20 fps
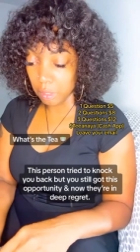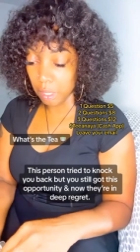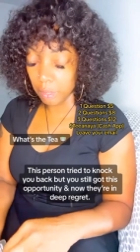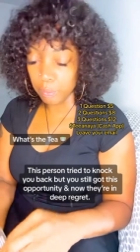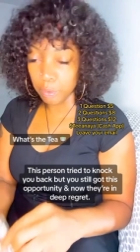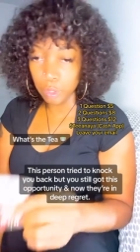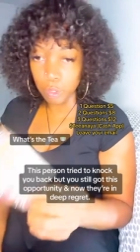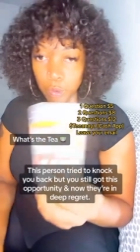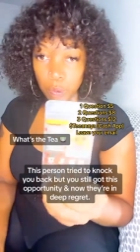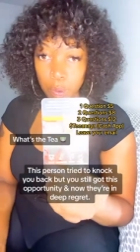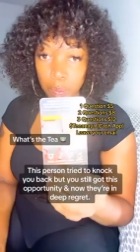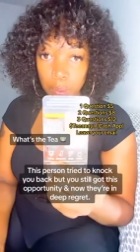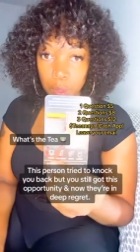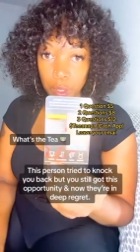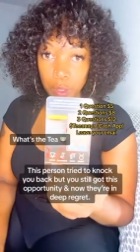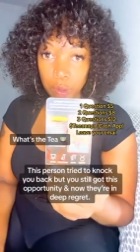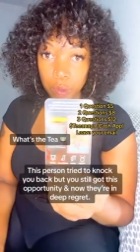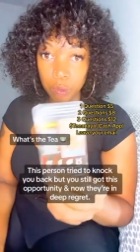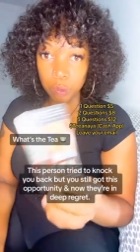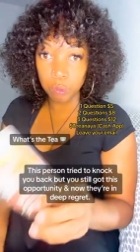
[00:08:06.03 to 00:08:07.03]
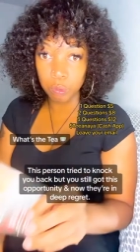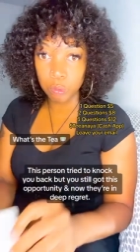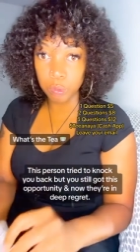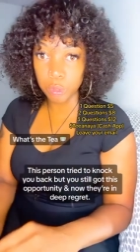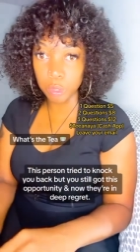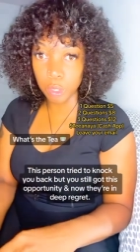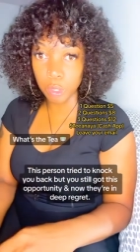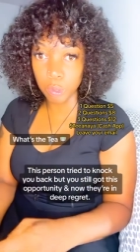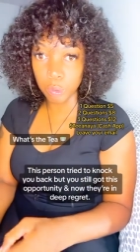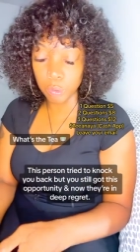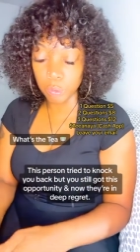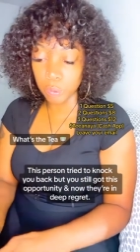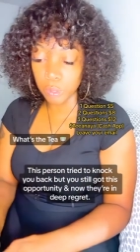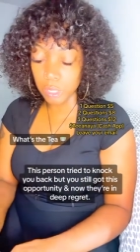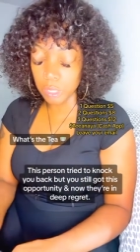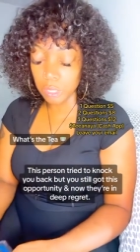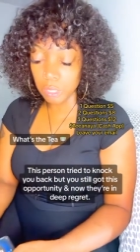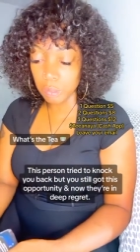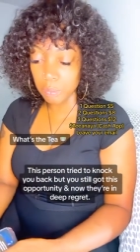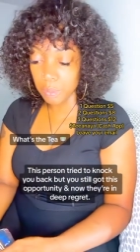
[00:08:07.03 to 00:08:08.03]
Two of Pentacles. So
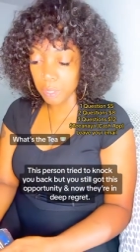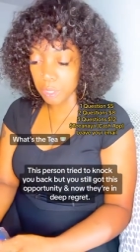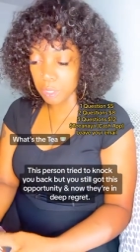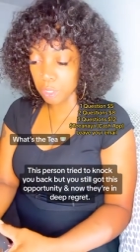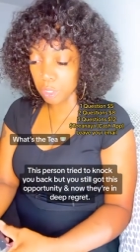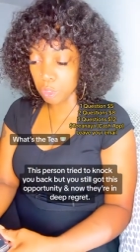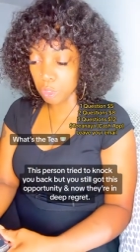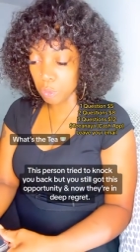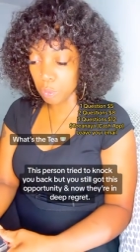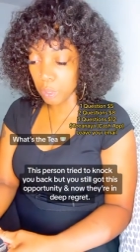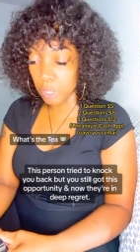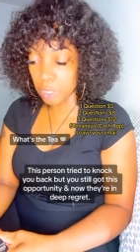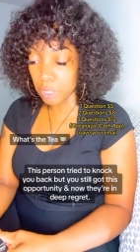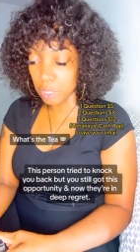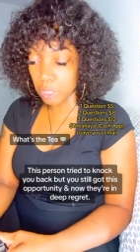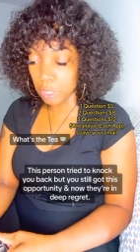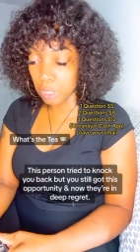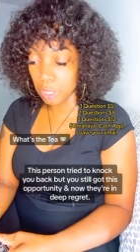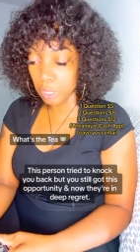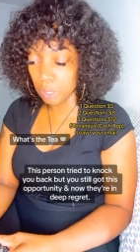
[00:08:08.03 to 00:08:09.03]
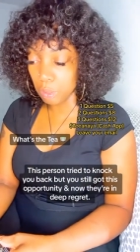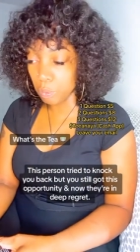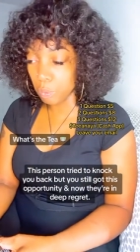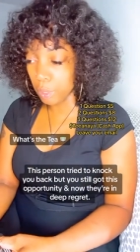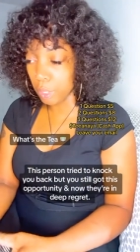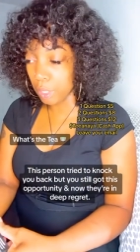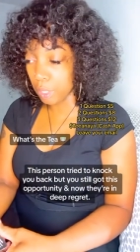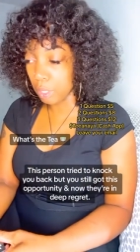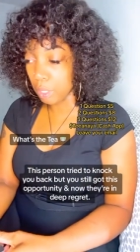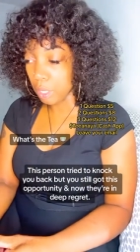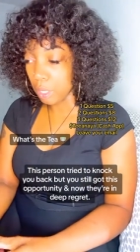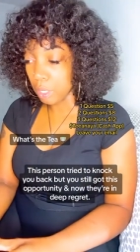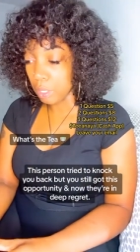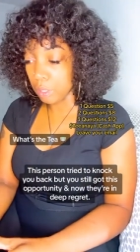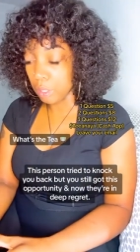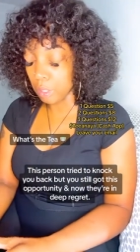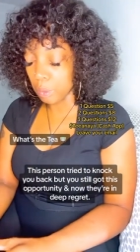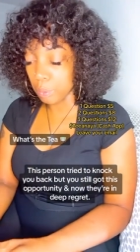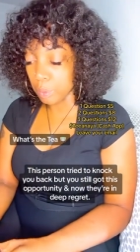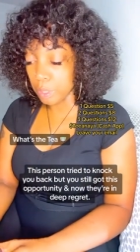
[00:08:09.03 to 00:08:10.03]
this could be a situation here where
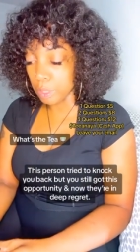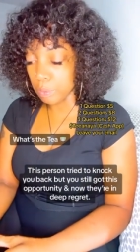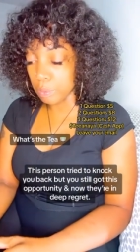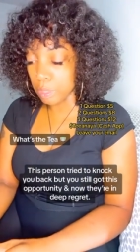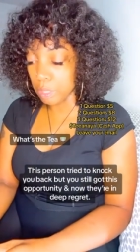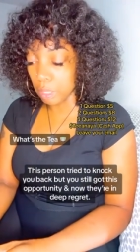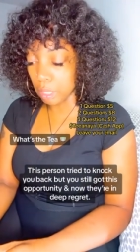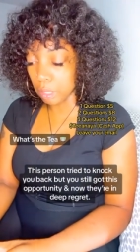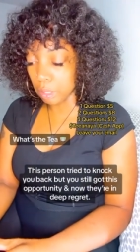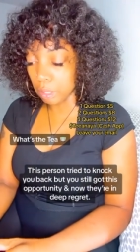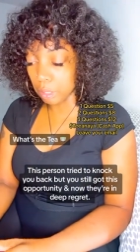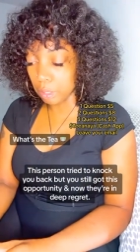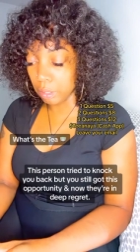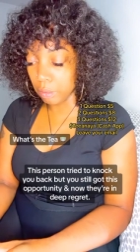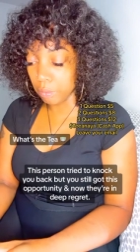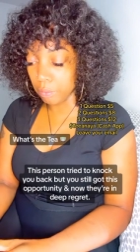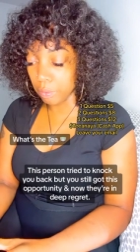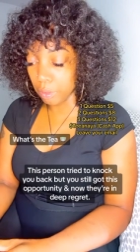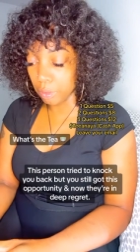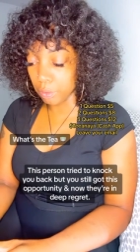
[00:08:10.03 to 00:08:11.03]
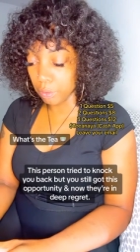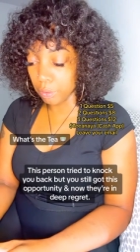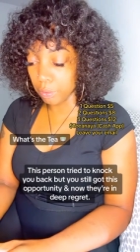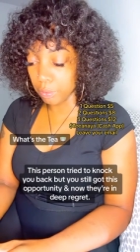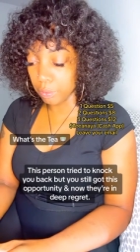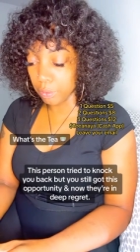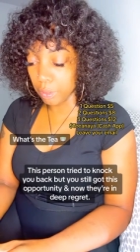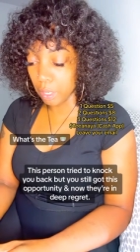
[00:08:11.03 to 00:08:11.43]
there was some juggling involved.